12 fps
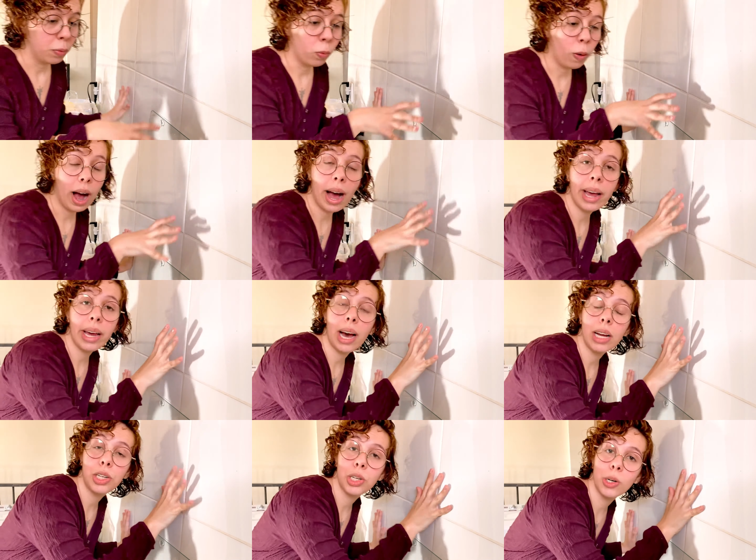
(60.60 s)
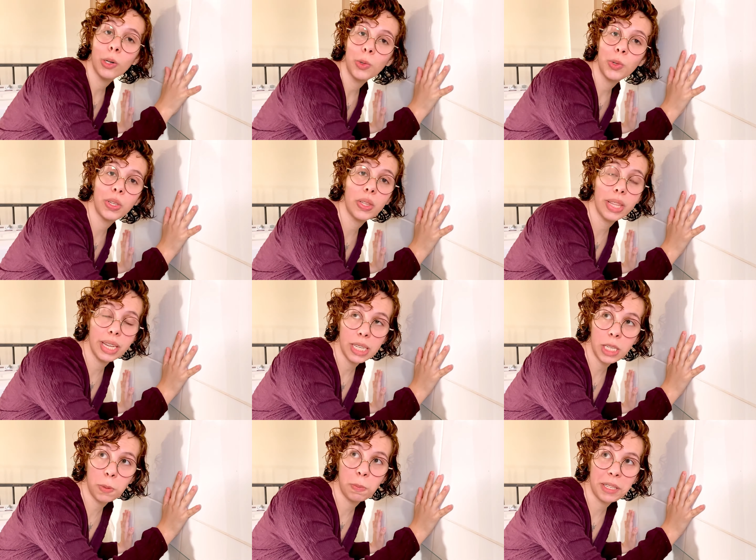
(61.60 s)
why I chose
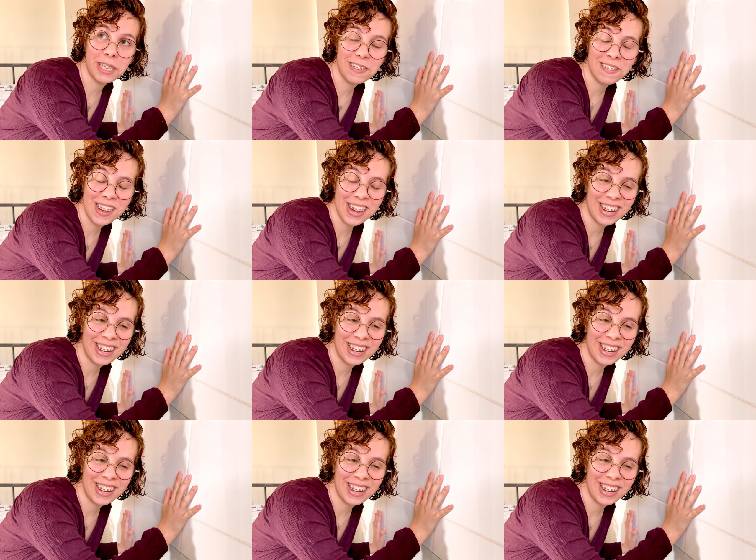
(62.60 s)
this specific